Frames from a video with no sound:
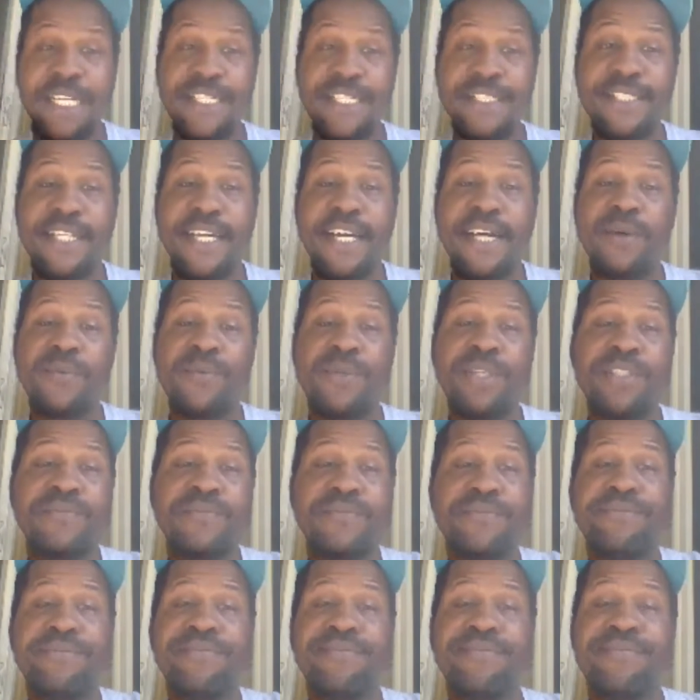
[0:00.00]
That's how I
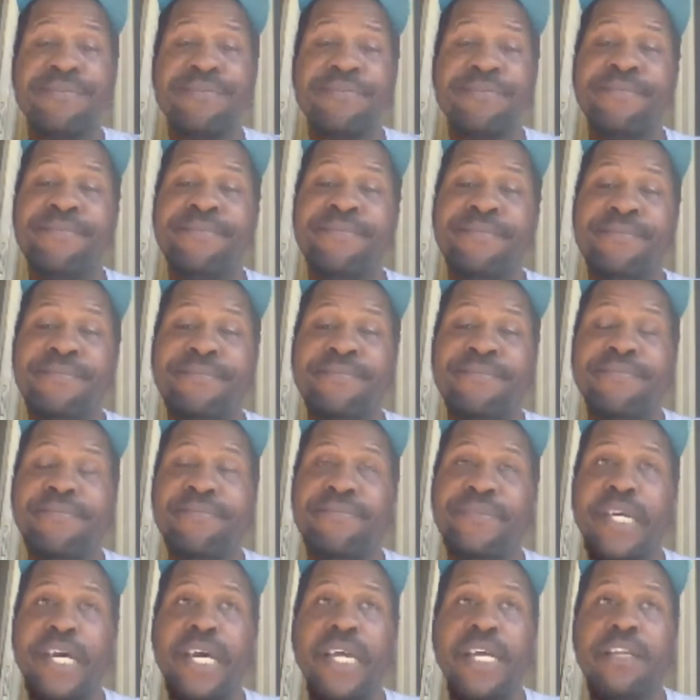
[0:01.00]
went from
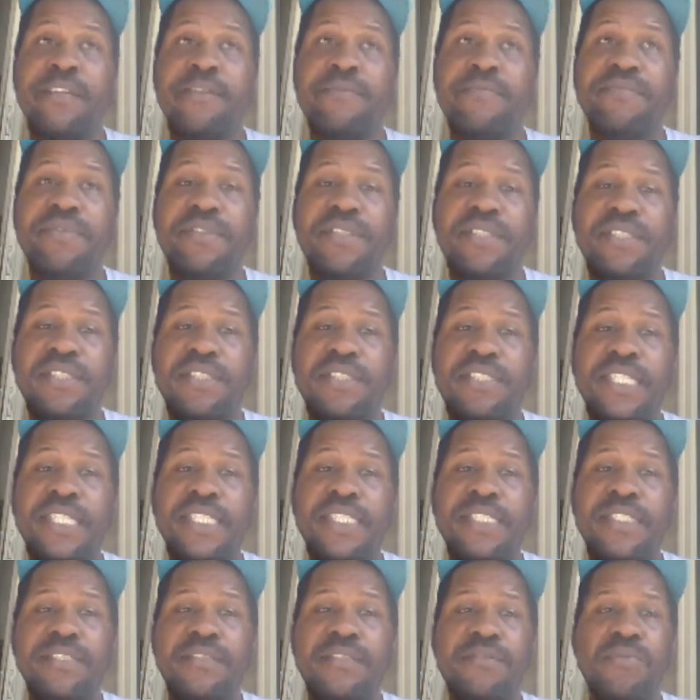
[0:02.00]
like
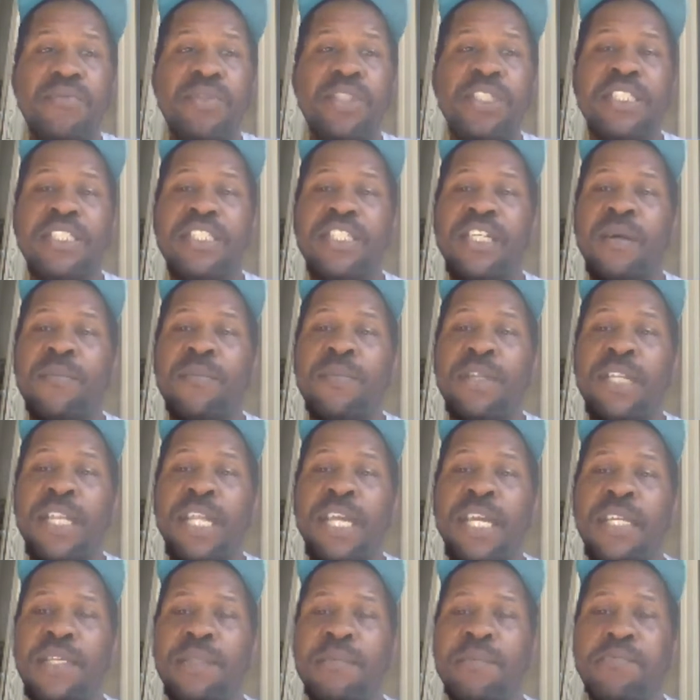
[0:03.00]
620 something to
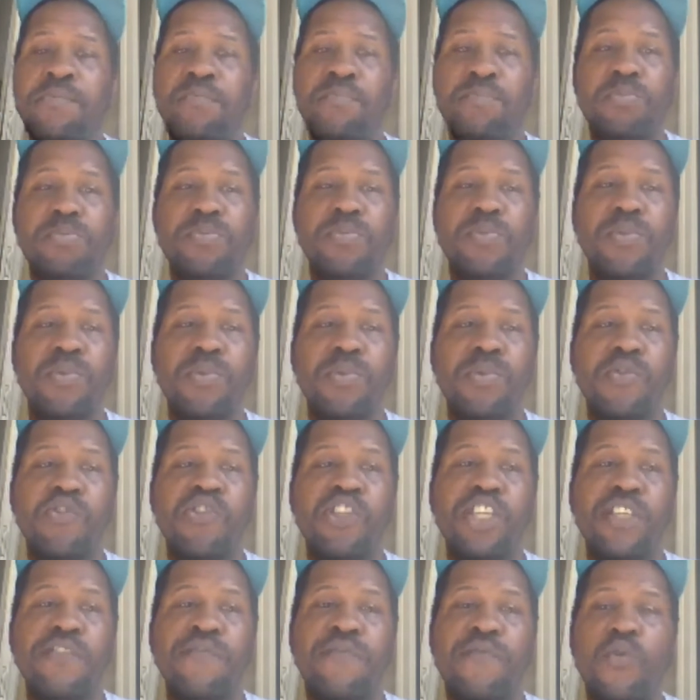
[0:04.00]
like
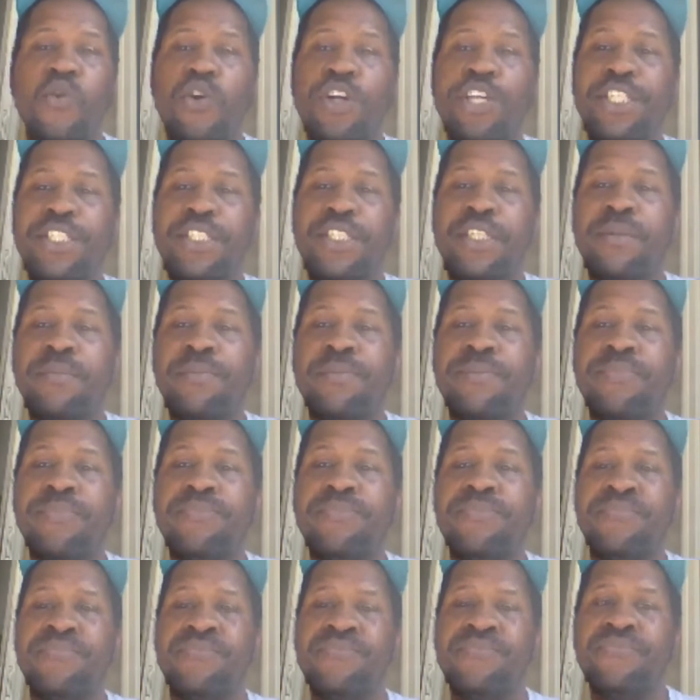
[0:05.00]
640
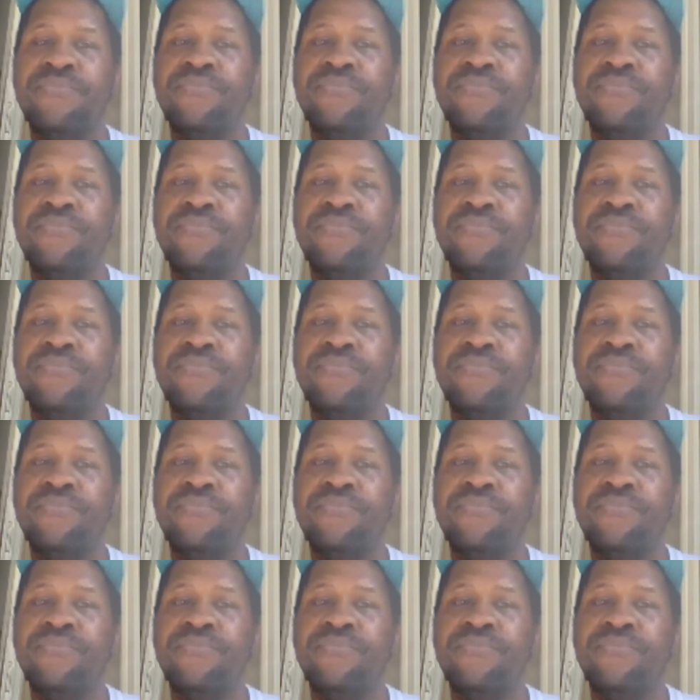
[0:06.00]
something.